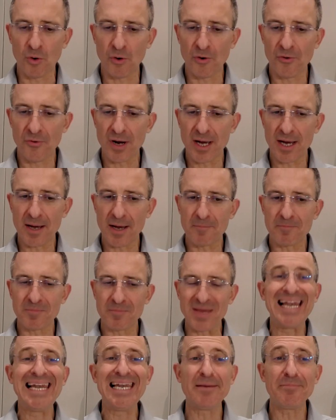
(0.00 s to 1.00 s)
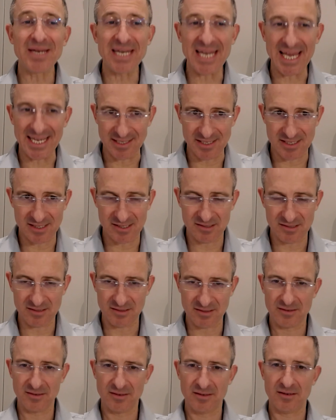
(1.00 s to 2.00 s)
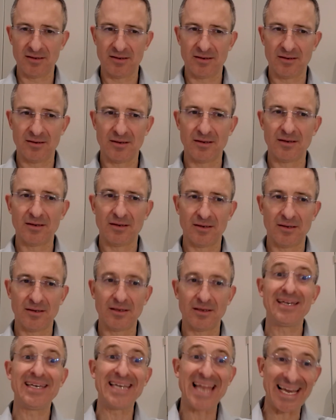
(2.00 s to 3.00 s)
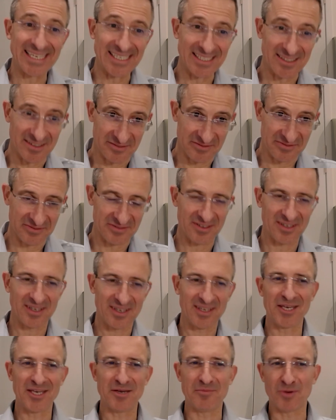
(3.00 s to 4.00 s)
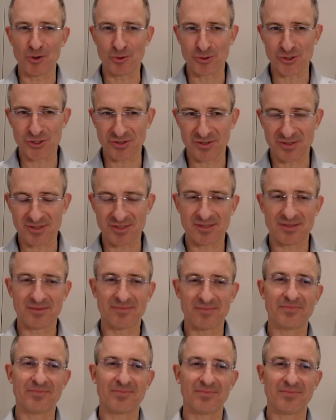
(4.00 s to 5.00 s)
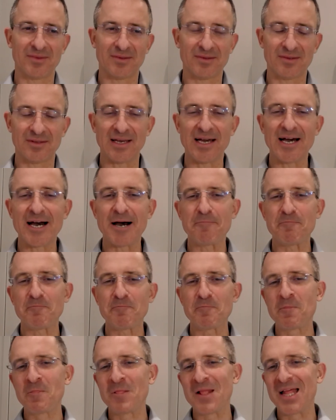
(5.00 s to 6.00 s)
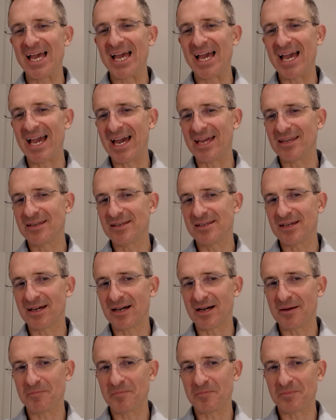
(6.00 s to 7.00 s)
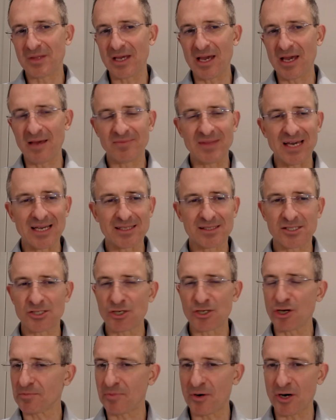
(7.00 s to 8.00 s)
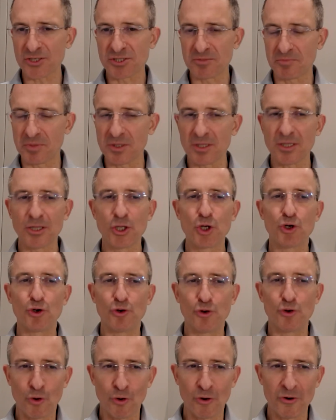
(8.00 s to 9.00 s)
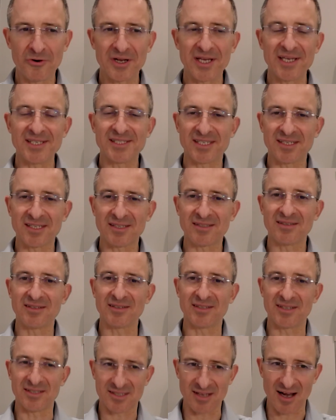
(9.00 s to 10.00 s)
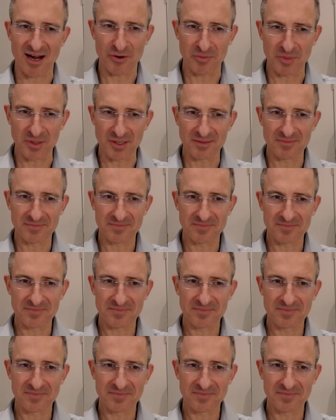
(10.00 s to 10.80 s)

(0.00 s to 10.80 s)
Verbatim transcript: or um, eliminate negative emotions. Um, and um, and that's not possible, nor is it desirable.